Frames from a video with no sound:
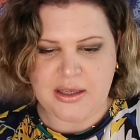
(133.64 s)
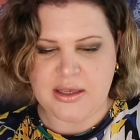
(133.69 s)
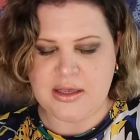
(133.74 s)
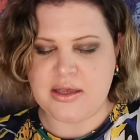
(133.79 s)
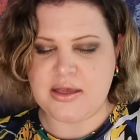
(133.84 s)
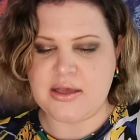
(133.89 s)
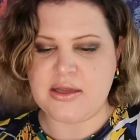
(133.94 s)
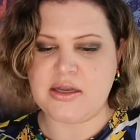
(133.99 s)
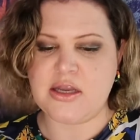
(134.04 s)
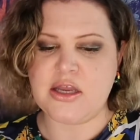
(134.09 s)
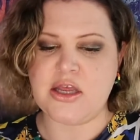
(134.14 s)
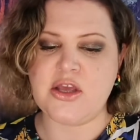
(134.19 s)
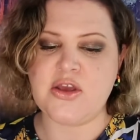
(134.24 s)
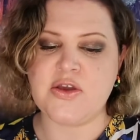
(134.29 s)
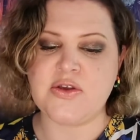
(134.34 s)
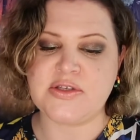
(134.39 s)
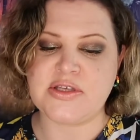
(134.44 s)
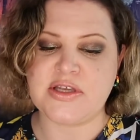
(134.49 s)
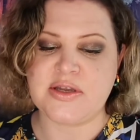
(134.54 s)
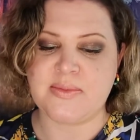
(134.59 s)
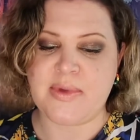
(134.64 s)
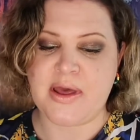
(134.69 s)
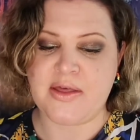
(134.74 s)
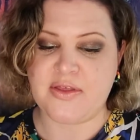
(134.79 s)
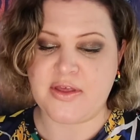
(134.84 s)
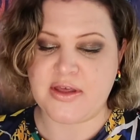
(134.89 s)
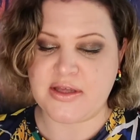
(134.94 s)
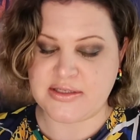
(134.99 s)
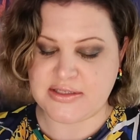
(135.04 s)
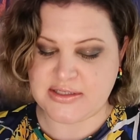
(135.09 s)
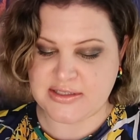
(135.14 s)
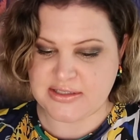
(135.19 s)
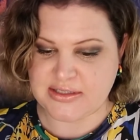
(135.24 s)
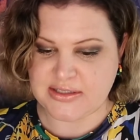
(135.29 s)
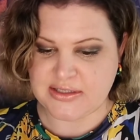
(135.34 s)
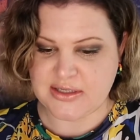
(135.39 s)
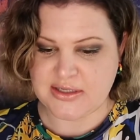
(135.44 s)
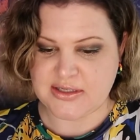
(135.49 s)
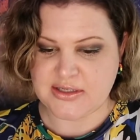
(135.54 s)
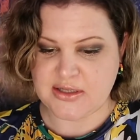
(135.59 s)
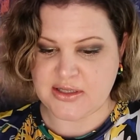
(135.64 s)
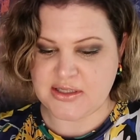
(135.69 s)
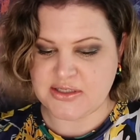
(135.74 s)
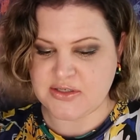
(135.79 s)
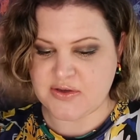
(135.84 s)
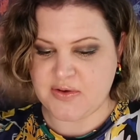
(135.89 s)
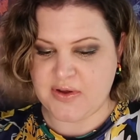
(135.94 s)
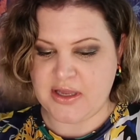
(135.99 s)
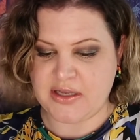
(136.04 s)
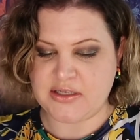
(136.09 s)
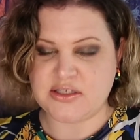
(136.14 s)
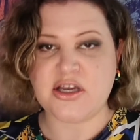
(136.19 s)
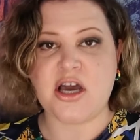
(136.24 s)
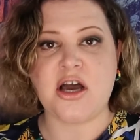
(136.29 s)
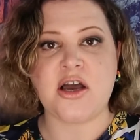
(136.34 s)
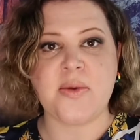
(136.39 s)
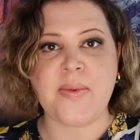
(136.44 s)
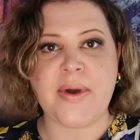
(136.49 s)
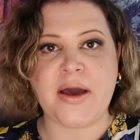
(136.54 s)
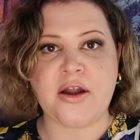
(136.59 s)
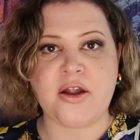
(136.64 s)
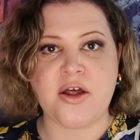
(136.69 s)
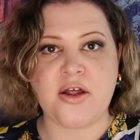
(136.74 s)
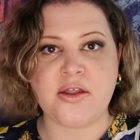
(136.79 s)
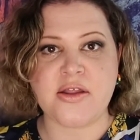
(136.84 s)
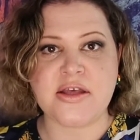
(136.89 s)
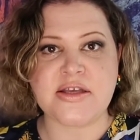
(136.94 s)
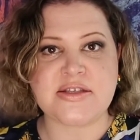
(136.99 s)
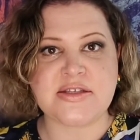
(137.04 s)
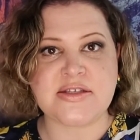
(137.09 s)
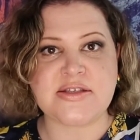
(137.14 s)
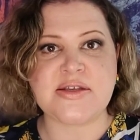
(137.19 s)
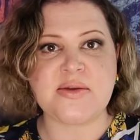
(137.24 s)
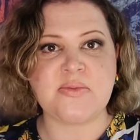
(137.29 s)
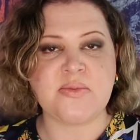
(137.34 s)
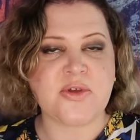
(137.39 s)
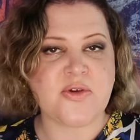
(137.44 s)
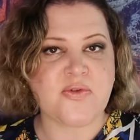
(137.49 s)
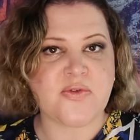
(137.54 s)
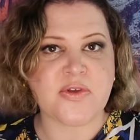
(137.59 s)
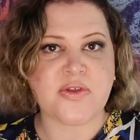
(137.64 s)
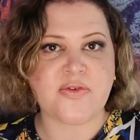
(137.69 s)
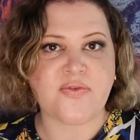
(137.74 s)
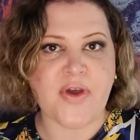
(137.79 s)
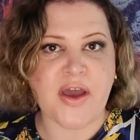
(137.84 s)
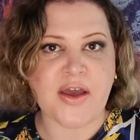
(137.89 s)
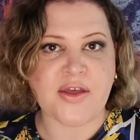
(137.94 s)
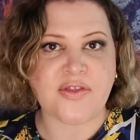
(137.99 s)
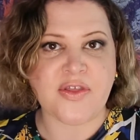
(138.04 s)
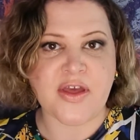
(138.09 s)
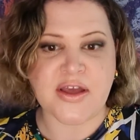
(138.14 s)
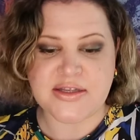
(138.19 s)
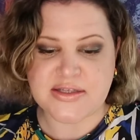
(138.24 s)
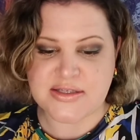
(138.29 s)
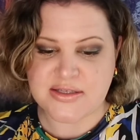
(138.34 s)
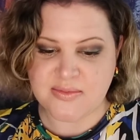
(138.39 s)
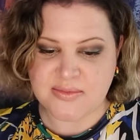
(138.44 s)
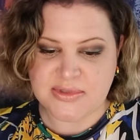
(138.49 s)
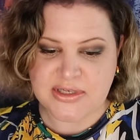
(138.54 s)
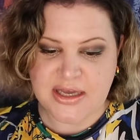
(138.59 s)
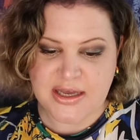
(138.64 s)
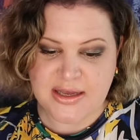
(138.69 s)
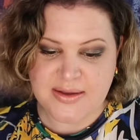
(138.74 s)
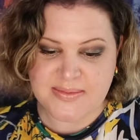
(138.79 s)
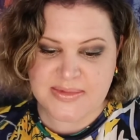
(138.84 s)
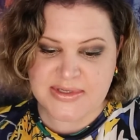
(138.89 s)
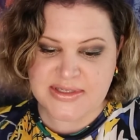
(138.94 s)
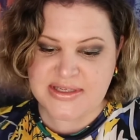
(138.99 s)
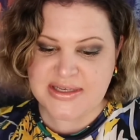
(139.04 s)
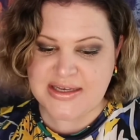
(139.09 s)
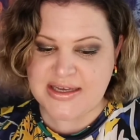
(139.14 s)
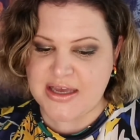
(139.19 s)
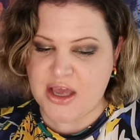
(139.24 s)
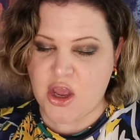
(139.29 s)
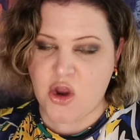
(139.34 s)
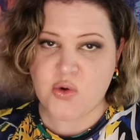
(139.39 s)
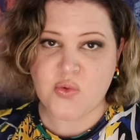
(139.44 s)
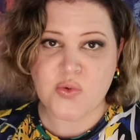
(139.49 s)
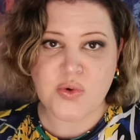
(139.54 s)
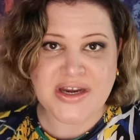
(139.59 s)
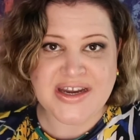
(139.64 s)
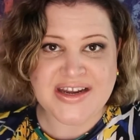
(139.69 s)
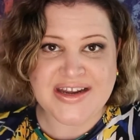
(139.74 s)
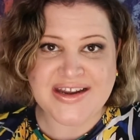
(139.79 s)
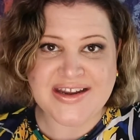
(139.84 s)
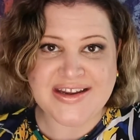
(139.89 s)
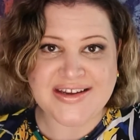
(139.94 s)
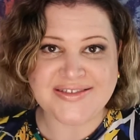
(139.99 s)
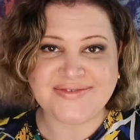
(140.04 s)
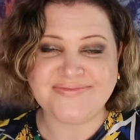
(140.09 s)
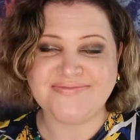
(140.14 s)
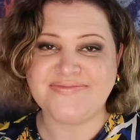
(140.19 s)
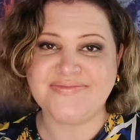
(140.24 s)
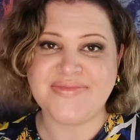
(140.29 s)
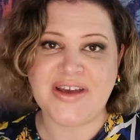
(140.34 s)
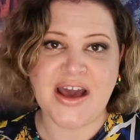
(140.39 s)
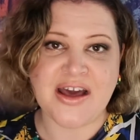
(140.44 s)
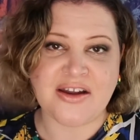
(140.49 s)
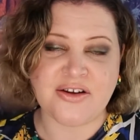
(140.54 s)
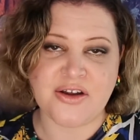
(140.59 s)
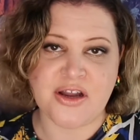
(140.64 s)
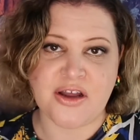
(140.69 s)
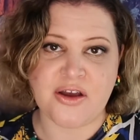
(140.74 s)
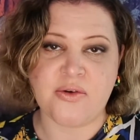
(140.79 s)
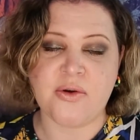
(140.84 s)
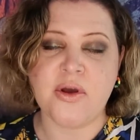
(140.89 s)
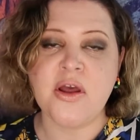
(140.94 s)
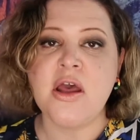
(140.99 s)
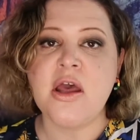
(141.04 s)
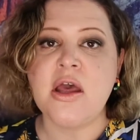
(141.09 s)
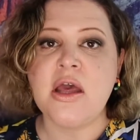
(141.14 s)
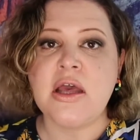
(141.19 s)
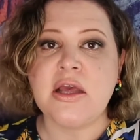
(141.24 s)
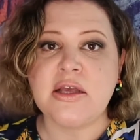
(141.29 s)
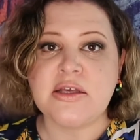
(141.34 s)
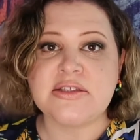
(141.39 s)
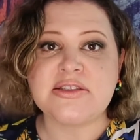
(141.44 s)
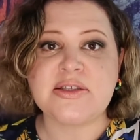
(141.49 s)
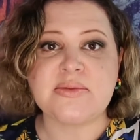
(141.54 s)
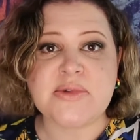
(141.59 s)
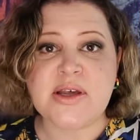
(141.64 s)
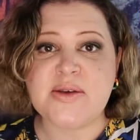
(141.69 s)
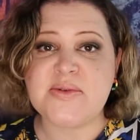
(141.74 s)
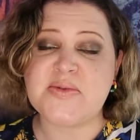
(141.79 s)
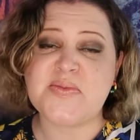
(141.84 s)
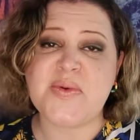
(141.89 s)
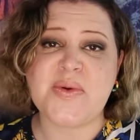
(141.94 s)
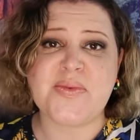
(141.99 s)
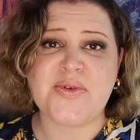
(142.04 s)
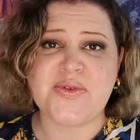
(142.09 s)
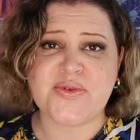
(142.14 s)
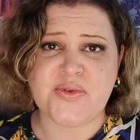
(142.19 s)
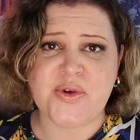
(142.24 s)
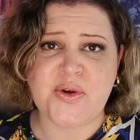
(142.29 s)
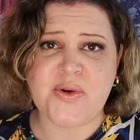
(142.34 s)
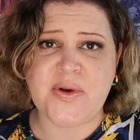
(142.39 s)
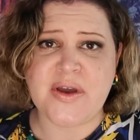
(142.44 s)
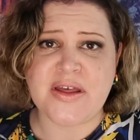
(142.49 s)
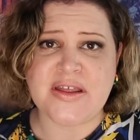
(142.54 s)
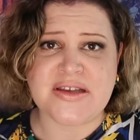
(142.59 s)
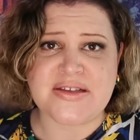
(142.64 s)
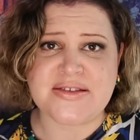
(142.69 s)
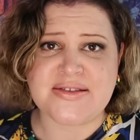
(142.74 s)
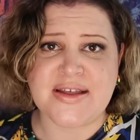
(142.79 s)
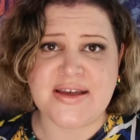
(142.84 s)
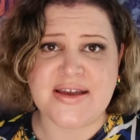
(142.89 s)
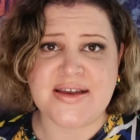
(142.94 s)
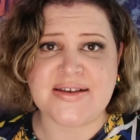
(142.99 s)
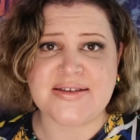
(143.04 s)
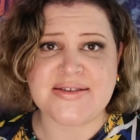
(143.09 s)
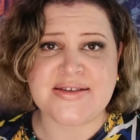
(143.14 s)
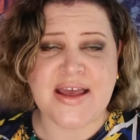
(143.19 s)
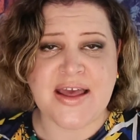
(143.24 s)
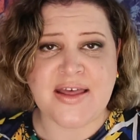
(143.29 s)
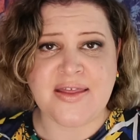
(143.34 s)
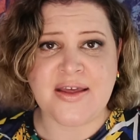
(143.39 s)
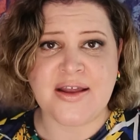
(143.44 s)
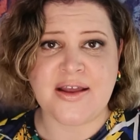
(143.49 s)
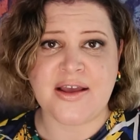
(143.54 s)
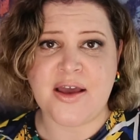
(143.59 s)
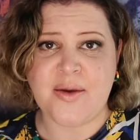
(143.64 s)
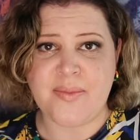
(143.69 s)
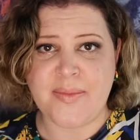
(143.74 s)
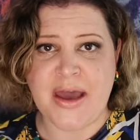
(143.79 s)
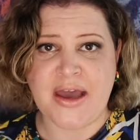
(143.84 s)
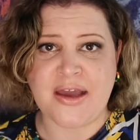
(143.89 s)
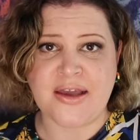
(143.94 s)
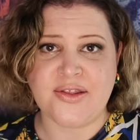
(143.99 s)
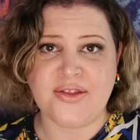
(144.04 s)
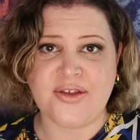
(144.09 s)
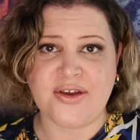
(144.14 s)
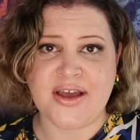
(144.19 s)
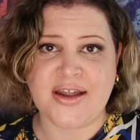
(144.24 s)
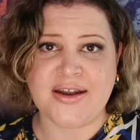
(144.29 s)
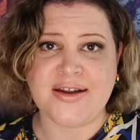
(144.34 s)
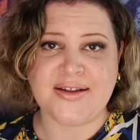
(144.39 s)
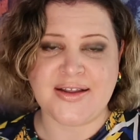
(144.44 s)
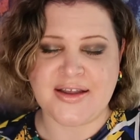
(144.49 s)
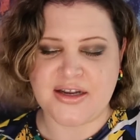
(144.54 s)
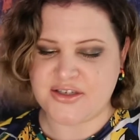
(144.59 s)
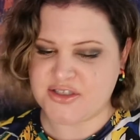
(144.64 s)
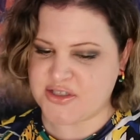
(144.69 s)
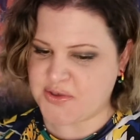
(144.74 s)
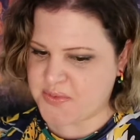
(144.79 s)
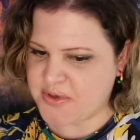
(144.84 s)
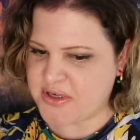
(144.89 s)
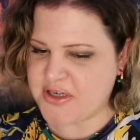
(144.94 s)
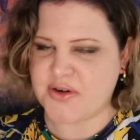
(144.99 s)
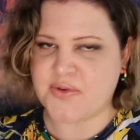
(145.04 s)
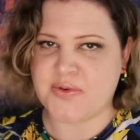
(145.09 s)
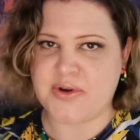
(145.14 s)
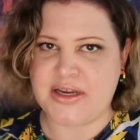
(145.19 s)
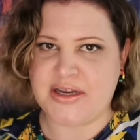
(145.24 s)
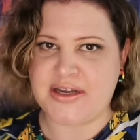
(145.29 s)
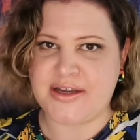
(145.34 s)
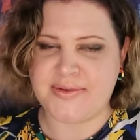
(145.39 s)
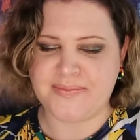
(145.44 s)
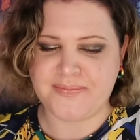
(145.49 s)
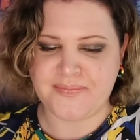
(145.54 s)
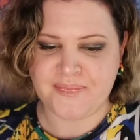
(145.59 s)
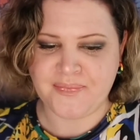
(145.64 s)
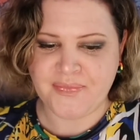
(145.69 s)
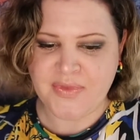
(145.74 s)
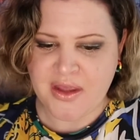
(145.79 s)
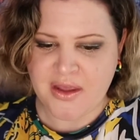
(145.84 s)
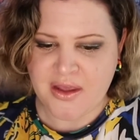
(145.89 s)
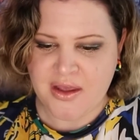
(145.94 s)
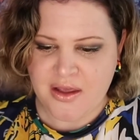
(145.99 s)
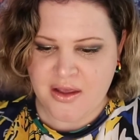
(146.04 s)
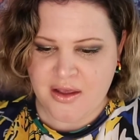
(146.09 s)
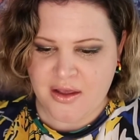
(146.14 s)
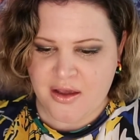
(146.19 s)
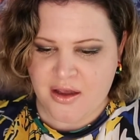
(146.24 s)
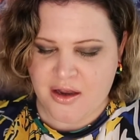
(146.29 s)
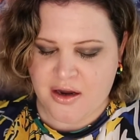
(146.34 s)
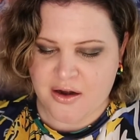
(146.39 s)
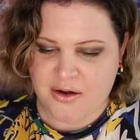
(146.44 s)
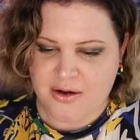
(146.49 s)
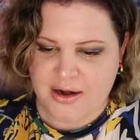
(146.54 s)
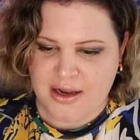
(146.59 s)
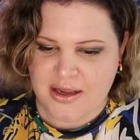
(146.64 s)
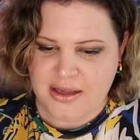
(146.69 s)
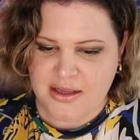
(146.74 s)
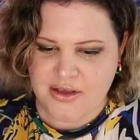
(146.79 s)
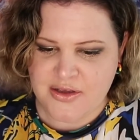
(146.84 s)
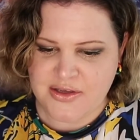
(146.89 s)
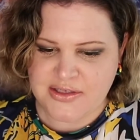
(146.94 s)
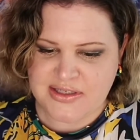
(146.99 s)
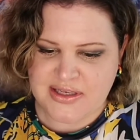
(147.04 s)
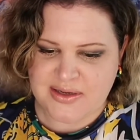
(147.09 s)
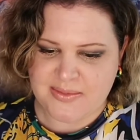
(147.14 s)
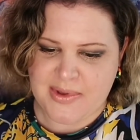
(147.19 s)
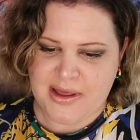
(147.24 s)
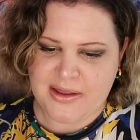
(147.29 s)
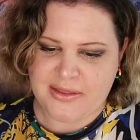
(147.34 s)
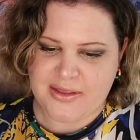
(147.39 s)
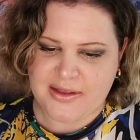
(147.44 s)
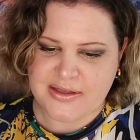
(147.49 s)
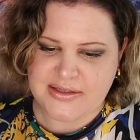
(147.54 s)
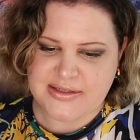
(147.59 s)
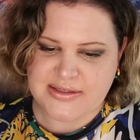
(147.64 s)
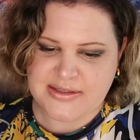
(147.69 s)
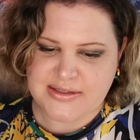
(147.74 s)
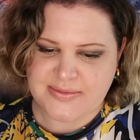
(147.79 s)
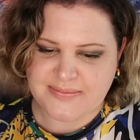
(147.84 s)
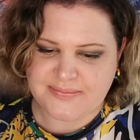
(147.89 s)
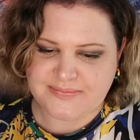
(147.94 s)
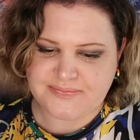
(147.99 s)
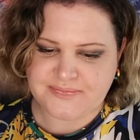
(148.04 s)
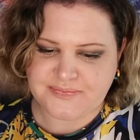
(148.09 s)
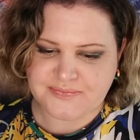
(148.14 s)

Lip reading: And using methods. Let's go ahead and talk about all this simply for the fact that sometimes reading, I don't know. Sometimes people throw away these things and then come back and look at it later. So we're gonna read it. All right, using methods.